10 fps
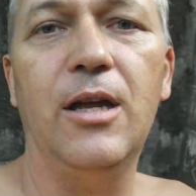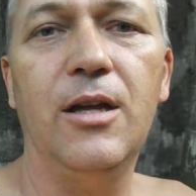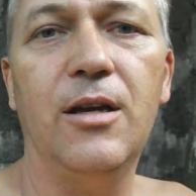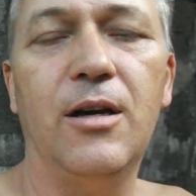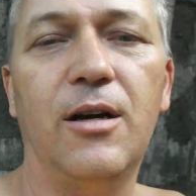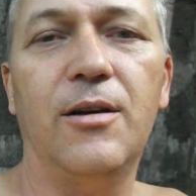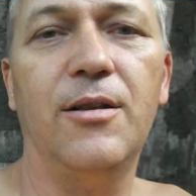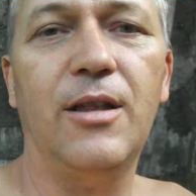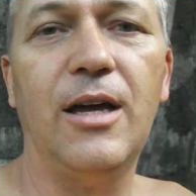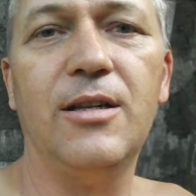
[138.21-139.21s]
Uh,
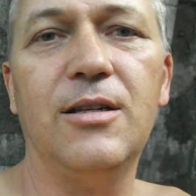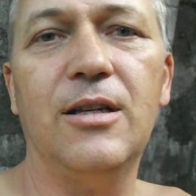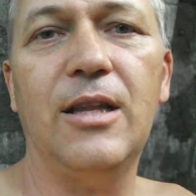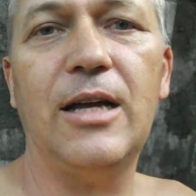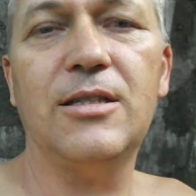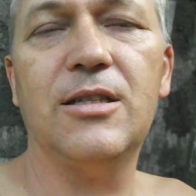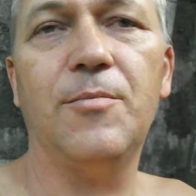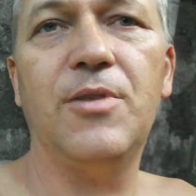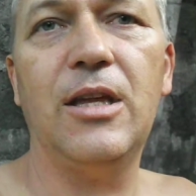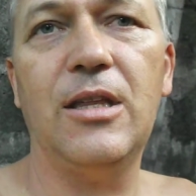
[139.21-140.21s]
that that's
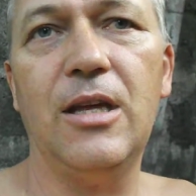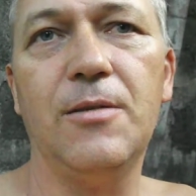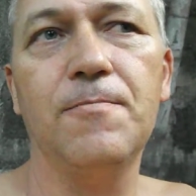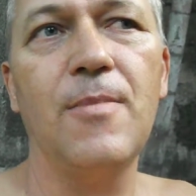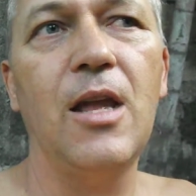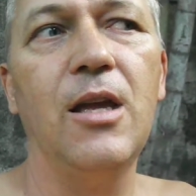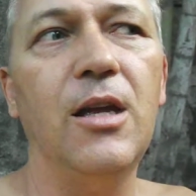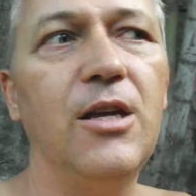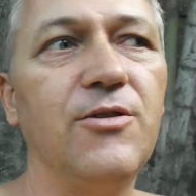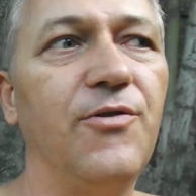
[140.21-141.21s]
something that
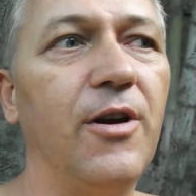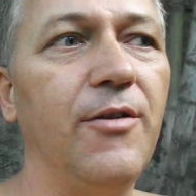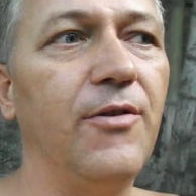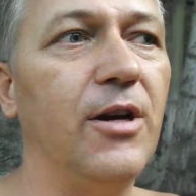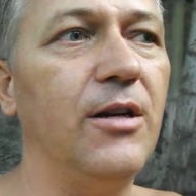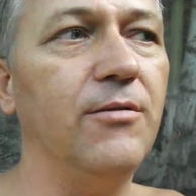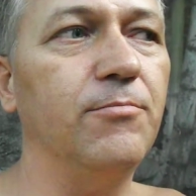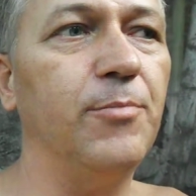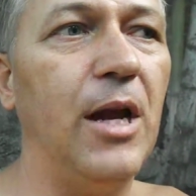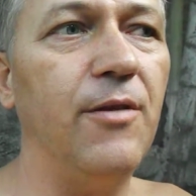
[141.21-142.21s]
is very very
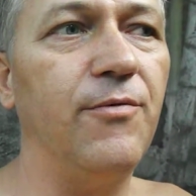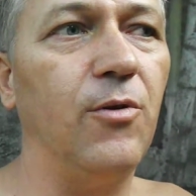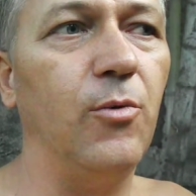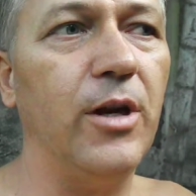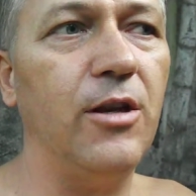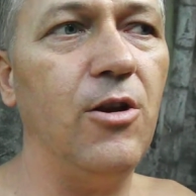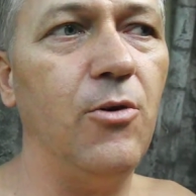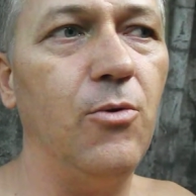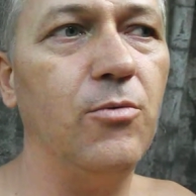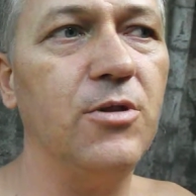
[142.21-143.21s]
painful when
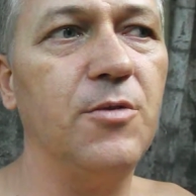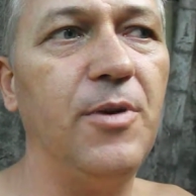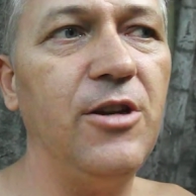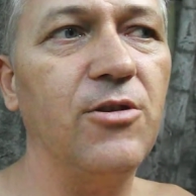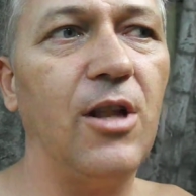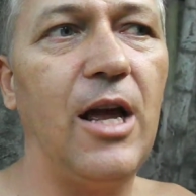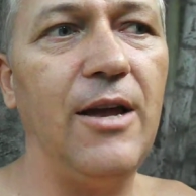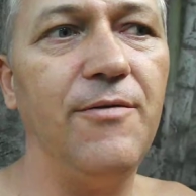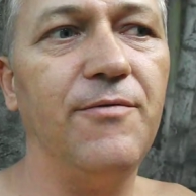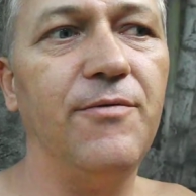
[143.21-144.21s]
you spend your life.